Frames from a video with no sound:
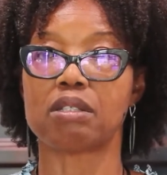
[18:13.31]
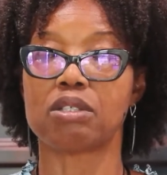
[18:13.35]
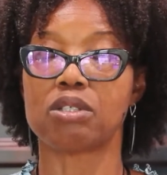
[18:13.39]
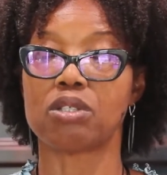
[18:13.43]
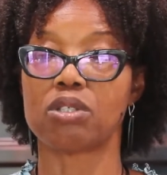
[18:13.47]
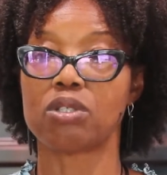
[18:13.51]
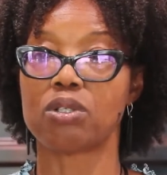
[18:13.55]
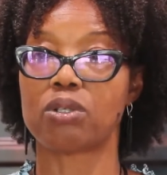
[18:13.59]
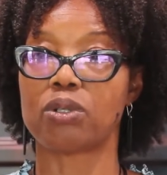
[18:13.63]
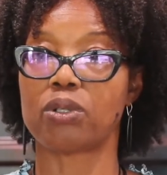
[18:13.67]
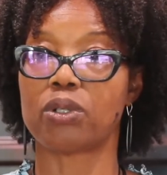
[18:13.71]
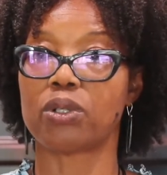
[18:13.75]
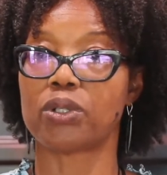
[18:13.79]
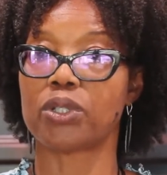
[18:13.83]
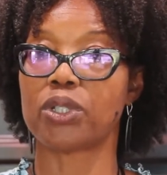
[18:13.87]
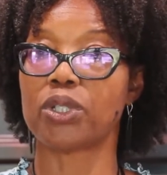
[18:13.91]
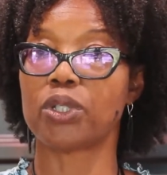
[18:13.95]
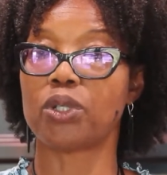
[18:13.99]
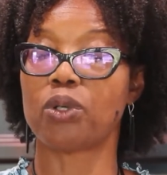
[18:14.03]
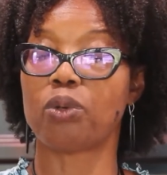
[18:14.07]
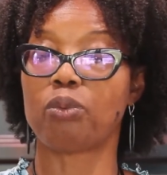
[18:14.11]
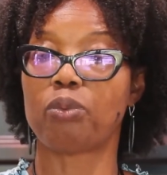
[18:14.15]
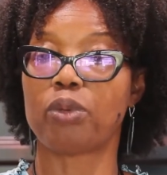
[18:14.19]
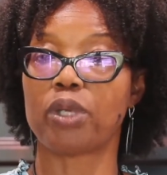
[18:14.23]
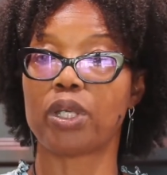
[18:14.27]
We
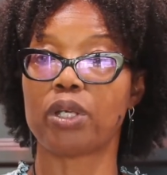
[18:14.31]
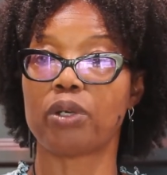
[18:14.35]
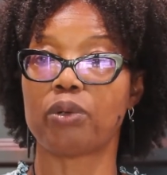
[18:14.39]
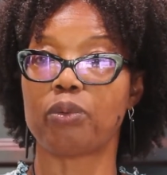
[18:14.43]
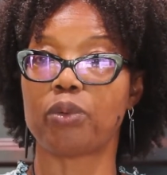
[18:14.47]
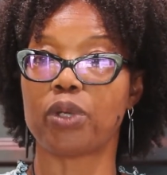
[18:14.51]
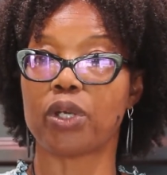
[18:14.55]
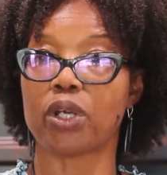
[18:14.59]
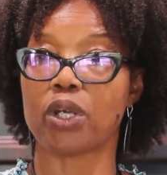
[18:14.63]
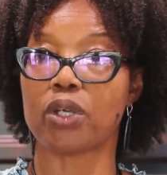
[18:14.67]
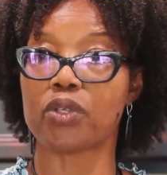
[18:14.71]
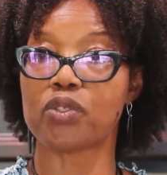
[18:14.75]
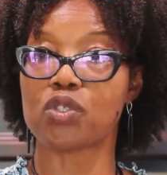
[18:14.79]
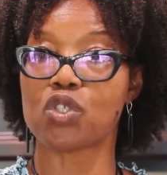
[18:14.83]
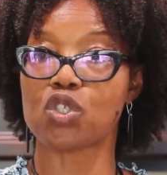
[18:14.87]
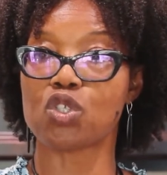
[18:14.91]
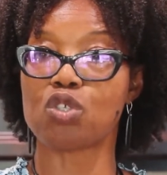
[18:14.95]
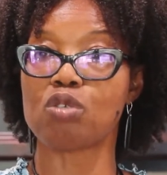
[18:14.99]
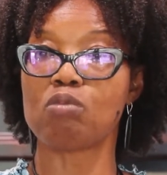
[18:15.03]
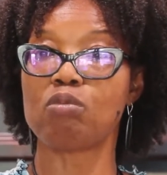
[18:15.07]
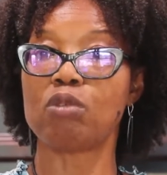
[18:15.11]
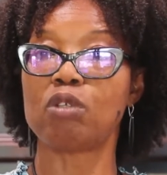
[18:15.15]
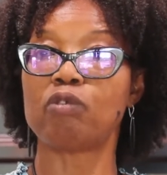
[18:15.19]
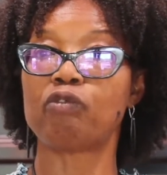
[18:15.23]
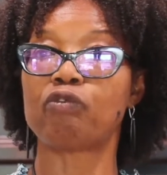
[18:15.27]
are
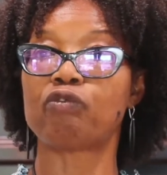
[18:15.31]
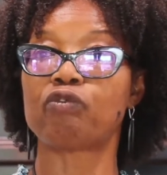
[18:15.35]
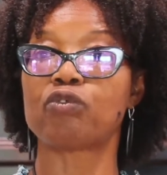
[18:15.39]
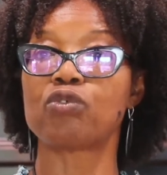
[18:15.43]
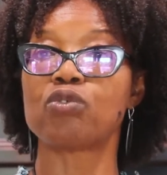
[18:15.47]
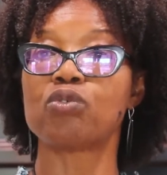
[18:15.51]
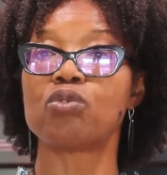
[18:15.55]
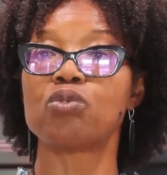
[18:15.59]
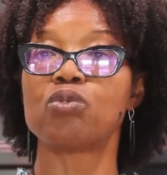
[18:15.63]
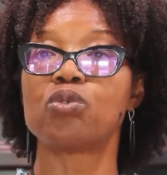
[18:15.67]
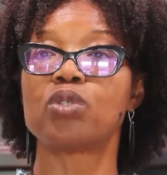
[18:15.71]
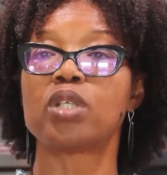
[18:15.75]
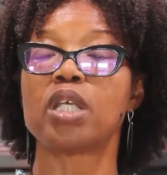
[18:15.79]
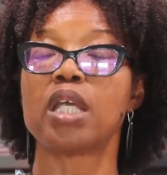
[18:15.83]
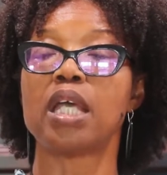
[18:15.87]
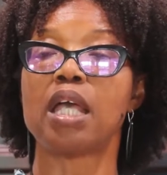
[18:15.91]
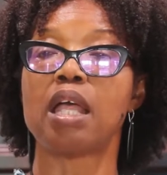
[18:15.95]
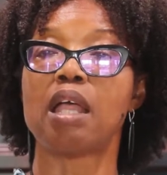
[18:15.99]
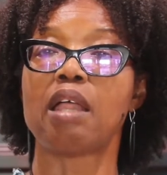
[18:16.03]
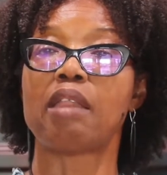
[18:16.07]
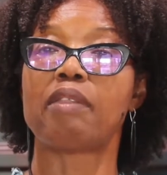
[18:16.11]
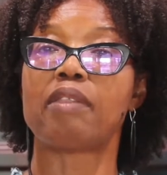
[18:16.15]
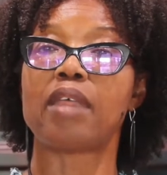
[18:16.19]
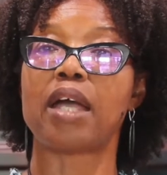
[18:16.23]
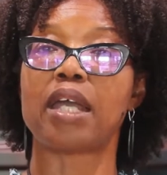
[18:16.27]
consuming food
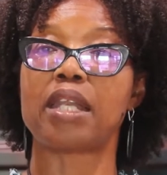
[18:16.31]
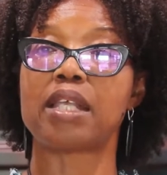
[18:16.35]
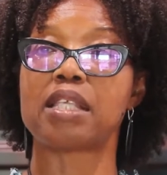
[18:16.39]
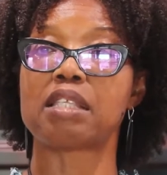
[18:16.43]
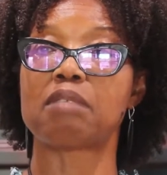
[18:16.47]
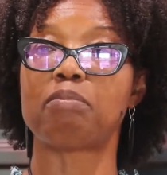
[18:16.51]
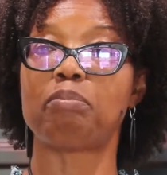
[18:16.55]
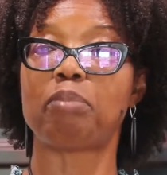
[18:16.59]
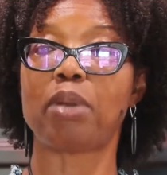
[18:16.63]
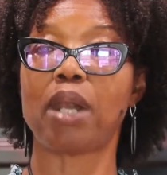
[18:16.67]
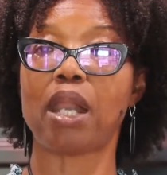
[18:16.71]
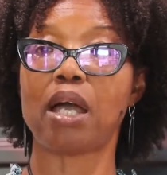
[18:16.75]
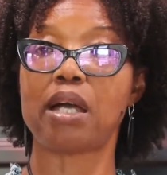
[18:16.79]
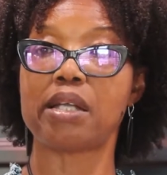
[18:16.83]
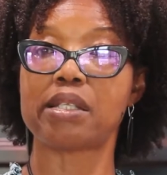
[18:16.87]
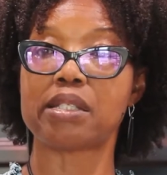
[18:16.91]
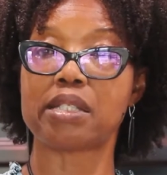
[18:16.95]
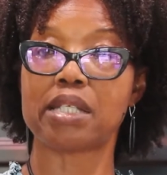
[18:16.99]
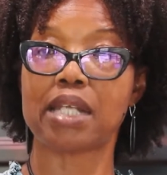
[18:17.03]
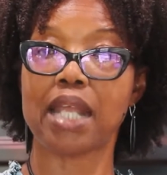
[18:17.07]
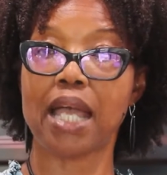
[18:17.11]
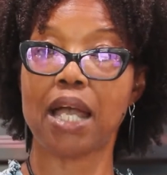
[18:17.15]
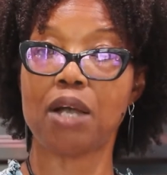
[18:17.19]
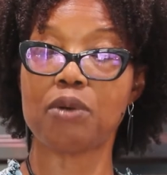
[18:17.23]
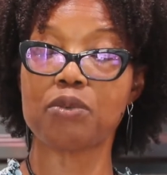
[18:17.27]
that is
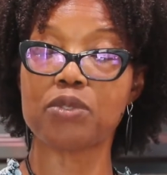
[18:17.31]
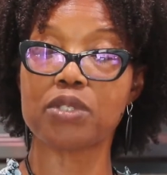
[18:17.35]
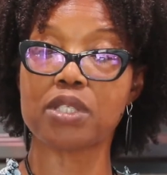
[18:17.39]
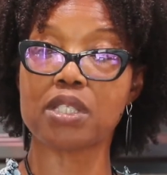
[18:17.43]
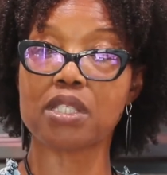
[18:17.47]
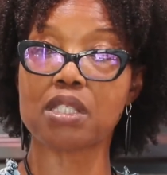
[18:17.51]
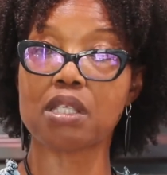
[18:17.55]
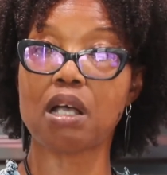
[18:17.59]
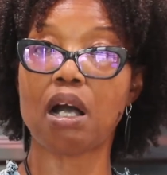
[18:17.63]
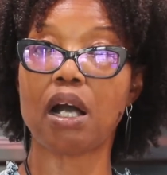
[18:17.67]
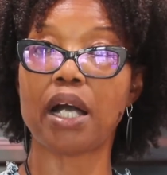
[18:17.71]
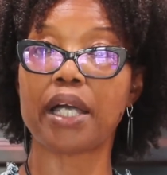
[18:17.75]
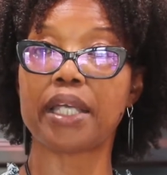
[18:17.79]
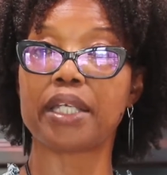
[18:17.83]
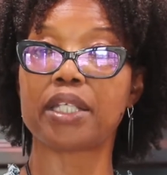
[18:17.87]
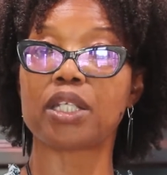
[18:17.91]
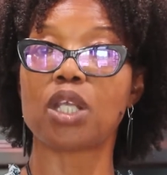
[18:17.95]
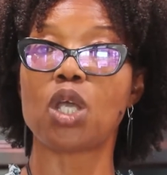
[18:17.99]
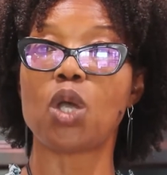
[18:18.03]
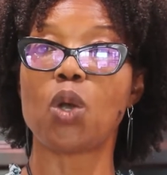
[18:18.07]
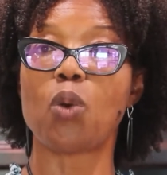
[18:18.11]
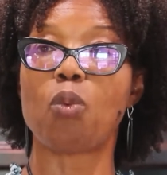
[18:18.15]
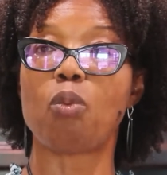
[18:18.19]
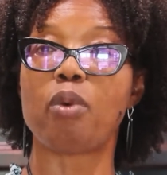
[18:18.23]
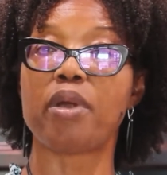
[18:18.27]
planted outside
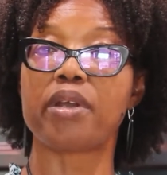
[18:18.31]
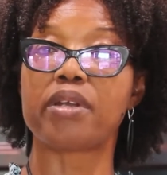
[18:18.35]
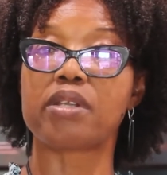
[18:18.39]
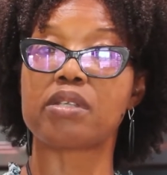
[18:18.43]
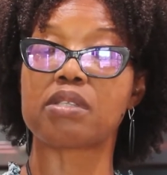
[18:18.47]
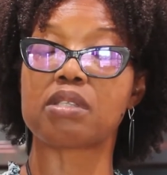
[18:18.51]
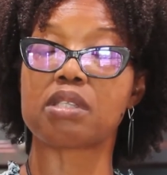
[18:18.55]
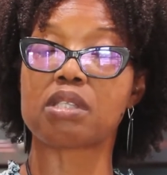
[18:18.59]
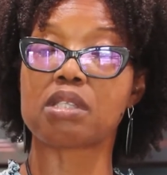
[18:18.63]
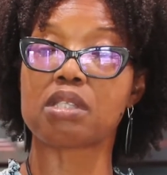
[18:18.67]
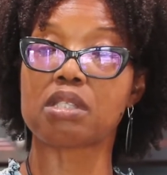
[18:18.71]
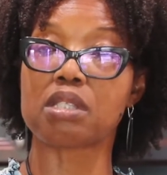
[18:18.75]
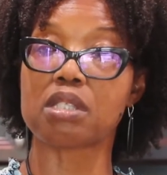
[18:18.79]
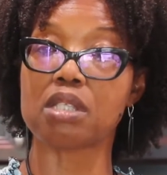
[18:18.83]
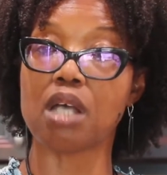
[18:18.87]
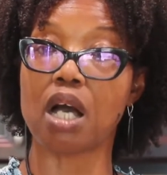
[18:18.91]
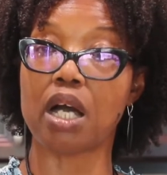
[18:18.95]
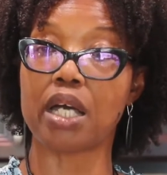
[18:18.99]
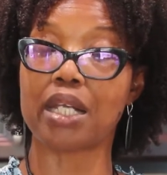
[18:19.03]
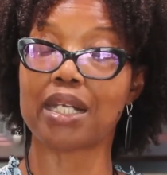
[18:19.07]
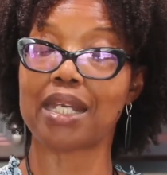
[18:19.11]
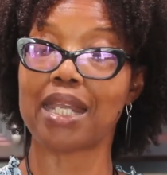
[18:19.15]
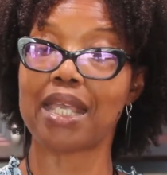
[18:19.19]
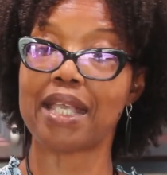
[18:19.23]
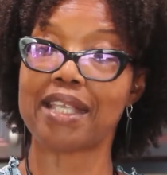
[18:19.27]
where the
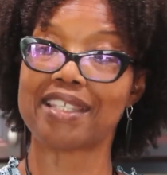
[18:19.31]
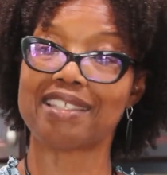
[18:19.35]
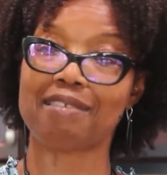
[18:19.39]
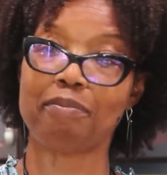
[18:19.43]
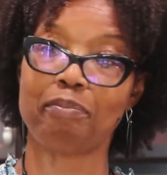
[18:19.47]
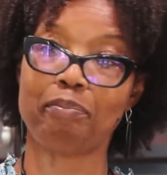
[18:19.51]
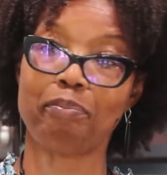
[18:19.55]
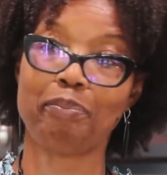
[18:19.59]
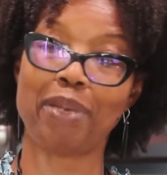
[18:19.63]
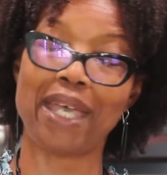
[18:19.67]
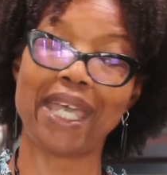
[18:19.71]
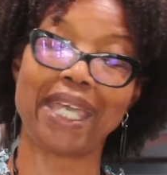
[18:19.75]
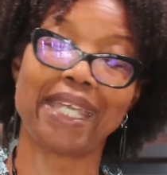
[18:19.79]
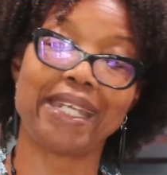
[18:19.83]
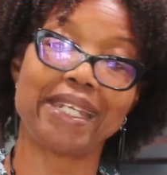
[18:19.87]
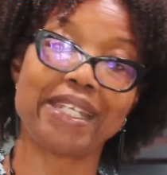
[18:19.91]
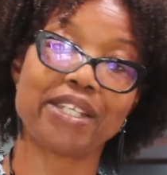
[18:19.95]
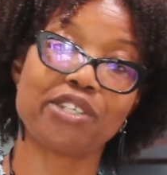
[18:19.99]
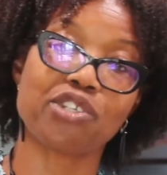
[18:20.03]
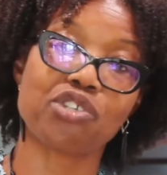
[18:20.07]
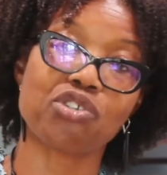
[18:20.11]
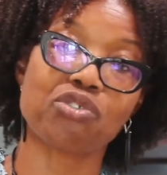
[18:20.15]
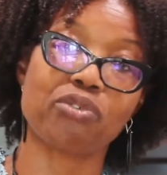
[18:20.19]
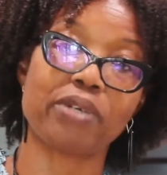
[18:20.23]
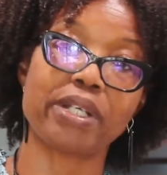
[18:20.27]
sun is
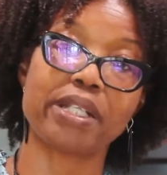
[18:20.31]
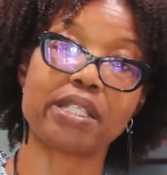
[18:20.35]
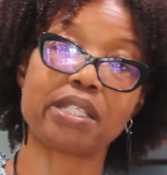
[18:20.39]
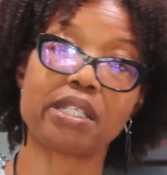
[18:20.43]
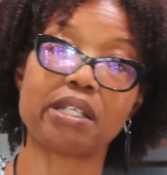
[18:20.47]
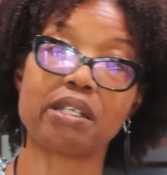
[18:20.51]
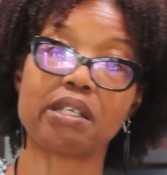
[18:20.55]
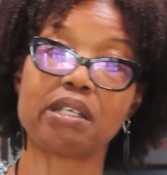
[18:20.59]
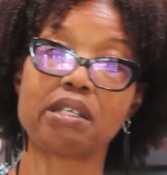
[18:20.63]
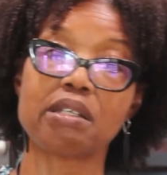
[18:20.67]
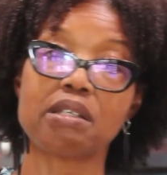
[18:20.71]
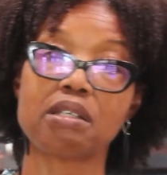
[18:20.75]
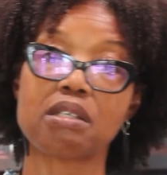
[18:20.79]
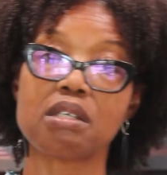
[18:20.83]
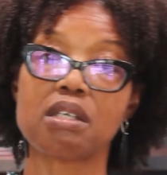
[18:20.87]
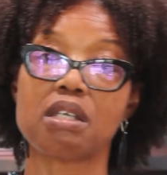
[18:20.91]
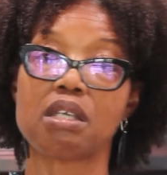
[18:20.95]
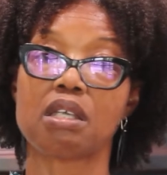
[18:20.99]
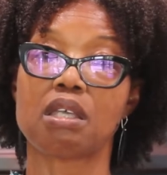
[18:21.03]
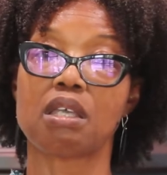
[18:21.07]
penetrating it,